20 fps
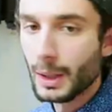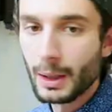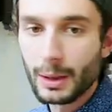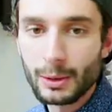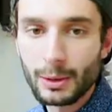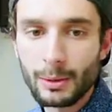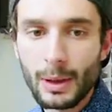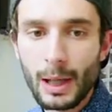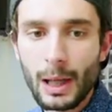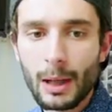
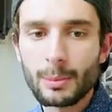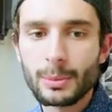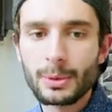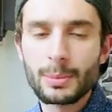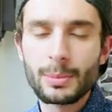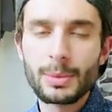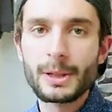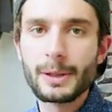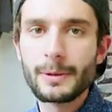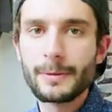So now I'm gonna
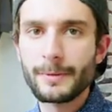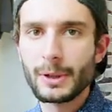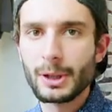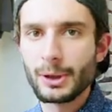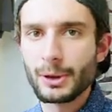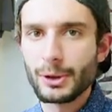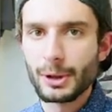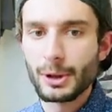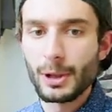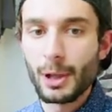be
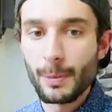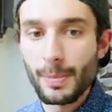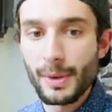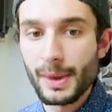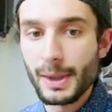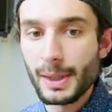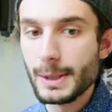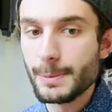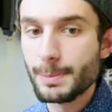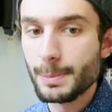finishing up
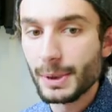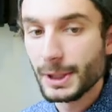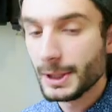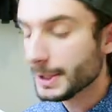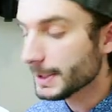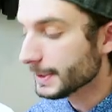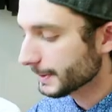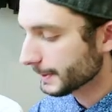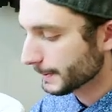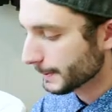the
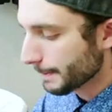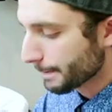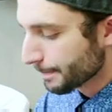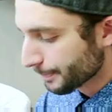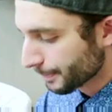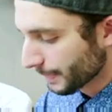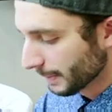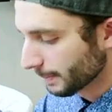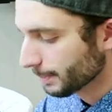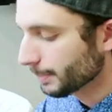piece
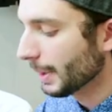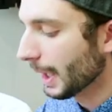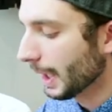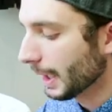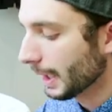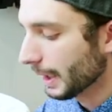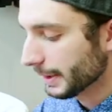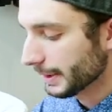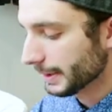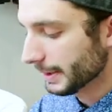
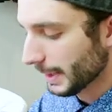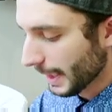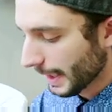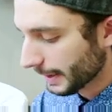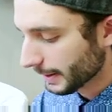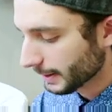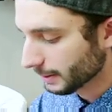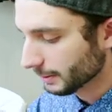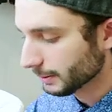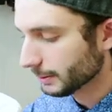by
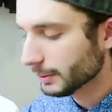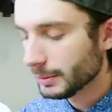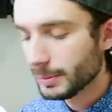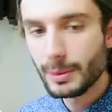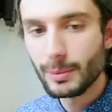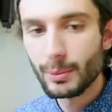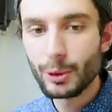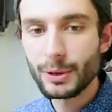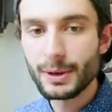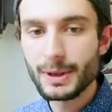adding a little
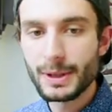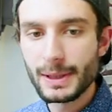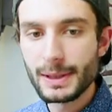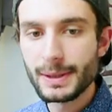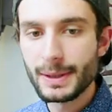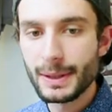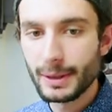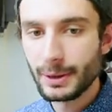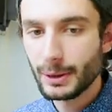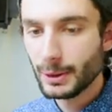bit more
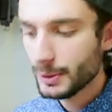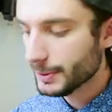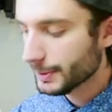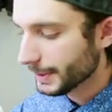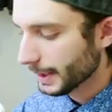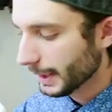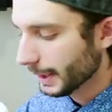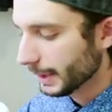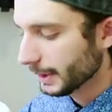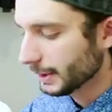
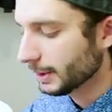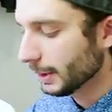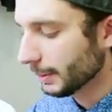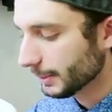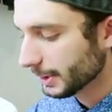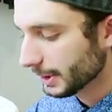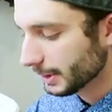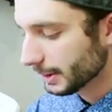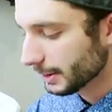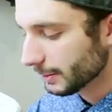details,
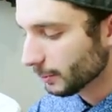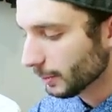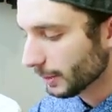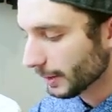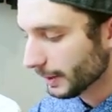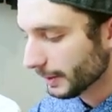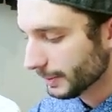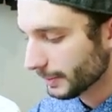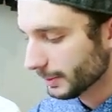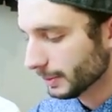coming in
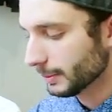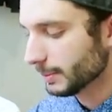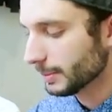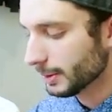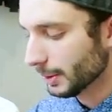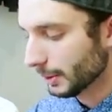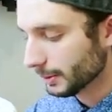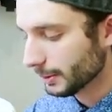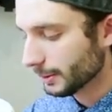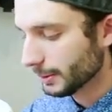with some
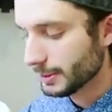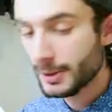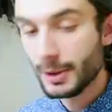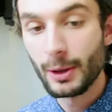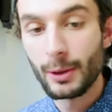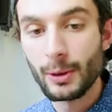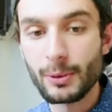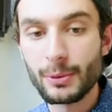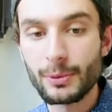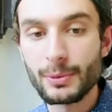darker
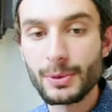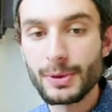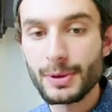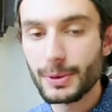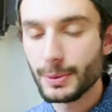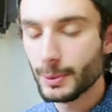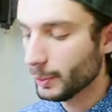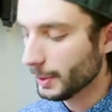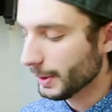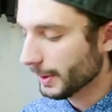
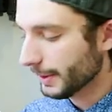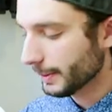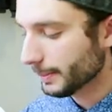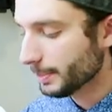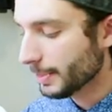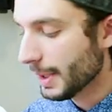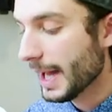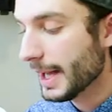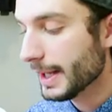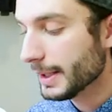tones with
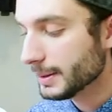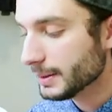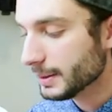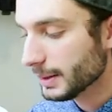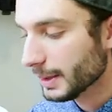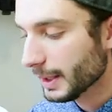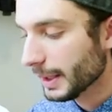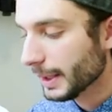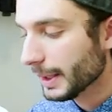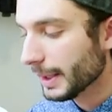
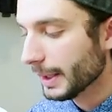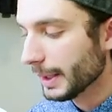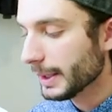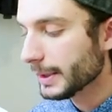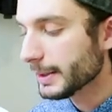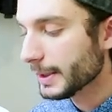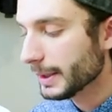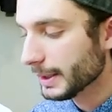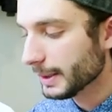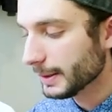pen,
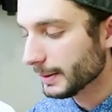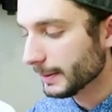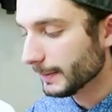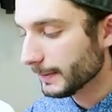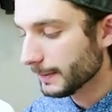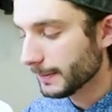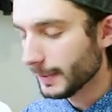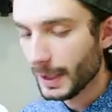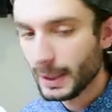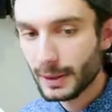and then
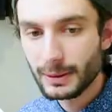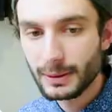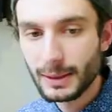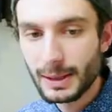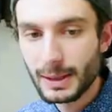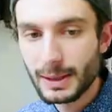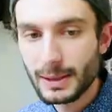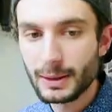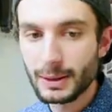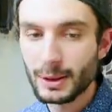
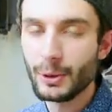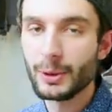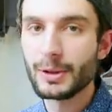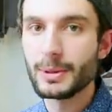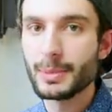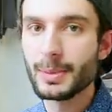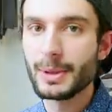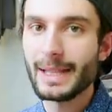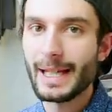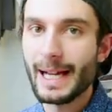finally going
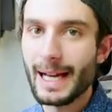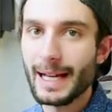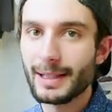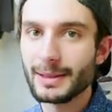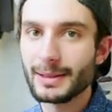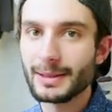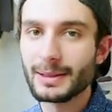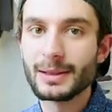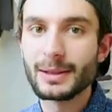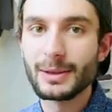to be
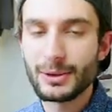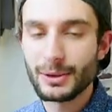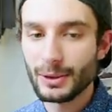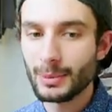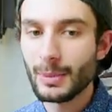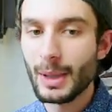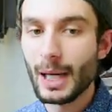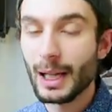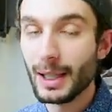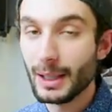adding
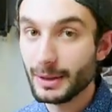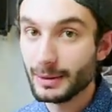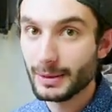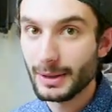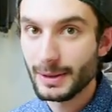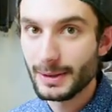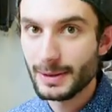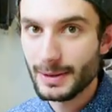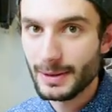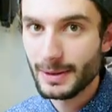some
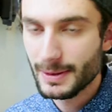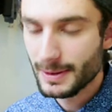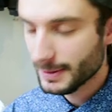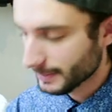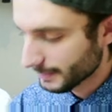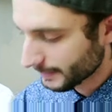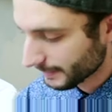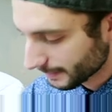highlights.